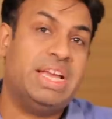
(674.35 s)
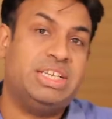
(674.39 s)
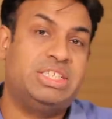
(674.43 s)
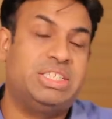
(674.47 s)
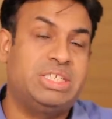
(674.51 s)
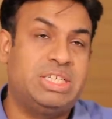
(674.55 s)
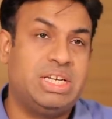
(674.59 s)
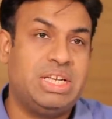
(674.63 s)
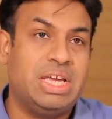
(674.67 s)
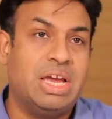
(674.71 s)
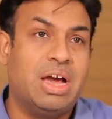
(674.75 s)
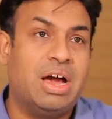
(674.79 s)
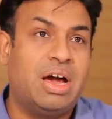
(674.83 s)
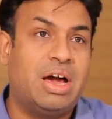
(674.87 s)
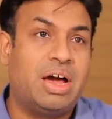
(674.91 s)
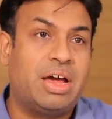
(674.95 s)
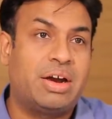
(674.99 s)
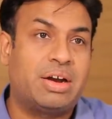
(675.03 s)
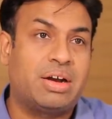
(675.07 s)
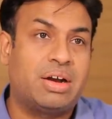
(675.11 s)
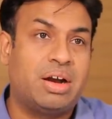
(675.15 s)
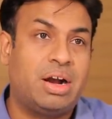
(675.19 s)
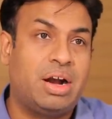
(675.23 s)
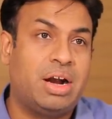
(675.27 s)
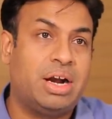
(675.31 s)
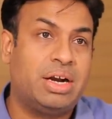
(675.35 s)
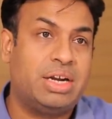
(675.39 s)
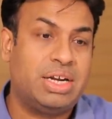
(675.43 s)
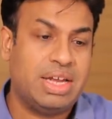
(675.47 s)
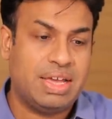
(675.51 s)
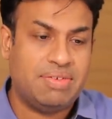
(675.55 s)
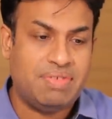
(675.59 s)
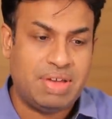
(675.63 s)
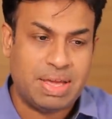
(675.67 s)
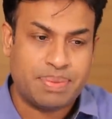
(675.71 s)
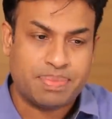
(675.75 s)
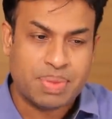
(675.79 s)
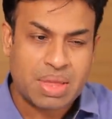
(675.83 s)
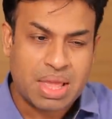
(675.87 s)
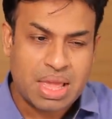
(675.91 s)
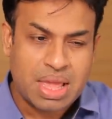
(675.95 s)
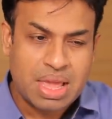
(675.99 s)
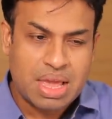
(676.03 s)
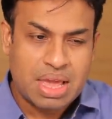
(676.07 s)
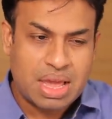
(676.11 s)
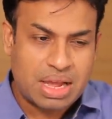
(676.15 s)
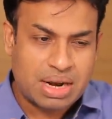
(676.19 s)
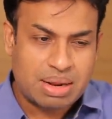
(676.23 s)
HDR TV.